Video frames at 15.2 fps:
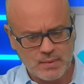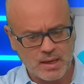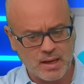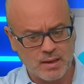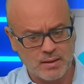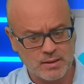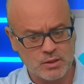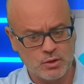
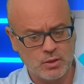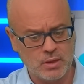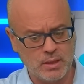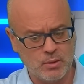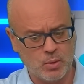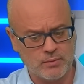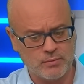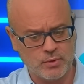it's certainly
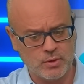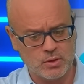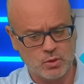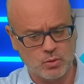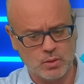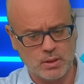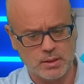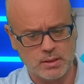one for the
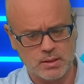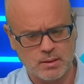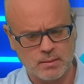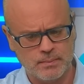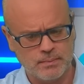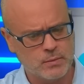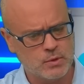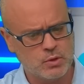shortlist.
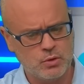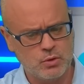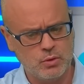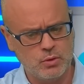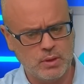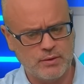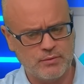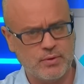
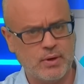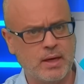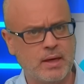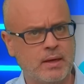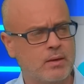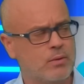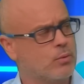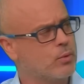Two
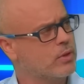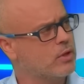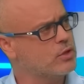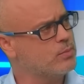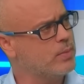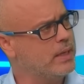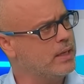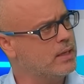FA with those
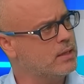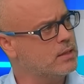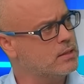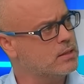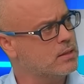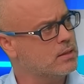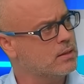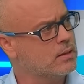
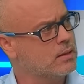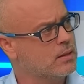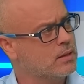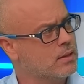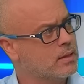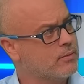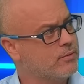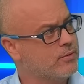blinkers,
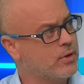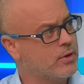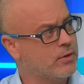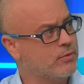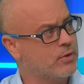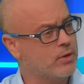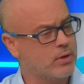very, very